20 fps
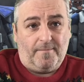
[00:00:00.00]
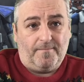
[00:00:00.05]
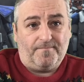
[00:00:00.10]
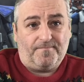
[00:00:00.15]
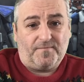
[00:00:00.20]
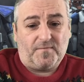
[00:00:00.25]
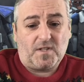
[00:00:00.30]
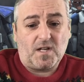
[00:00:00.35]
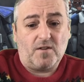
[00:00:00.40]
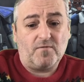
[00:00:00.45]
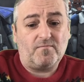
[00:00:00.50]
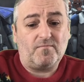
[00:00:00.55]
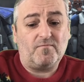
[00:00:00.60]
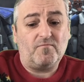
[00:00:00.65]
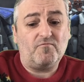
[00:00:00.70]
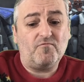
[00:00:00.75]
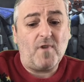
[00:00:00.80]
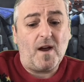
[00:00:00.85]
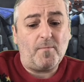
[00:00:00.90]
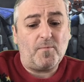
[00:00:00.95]
So
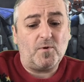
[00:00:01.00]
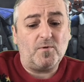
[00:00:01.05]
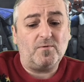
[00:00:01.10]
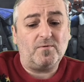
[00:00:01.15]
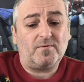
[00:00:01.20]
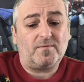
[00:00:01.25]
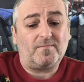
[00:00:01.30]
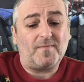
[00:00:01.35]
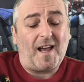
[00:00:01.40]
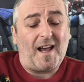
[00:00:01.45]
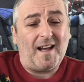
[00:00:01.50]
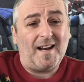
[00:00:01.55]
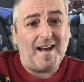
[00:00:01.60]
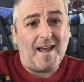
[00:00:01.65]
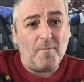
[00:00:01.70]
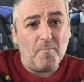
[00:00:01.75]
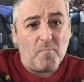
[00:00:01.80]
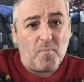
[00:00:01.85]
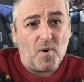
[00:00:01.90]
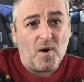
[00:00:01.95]
Rebels and
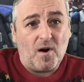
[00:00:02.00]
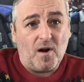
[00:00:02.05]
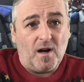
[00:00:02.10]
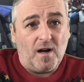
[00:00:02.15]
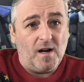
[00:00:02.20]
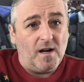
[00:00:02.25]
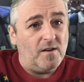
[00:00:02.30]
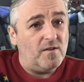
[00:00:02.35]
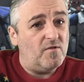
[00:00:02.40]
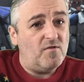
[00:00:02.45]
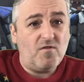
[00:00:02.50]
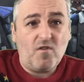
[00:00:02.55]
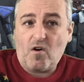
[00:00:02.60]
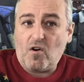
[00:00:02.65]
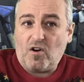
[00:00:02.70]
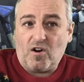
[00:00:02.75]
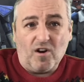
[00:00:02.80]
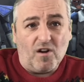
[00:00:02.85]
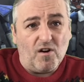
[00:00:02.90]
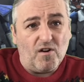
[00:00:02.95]
Empire, not a
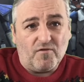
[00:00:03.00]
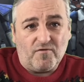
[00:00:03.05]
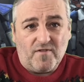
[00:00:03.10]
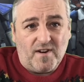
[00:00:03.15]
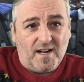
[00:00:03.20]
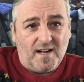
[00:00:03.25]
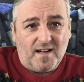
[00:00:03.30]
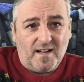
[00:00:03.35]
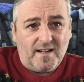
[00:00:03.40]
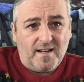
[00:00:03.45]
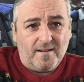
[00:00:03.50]
lot really,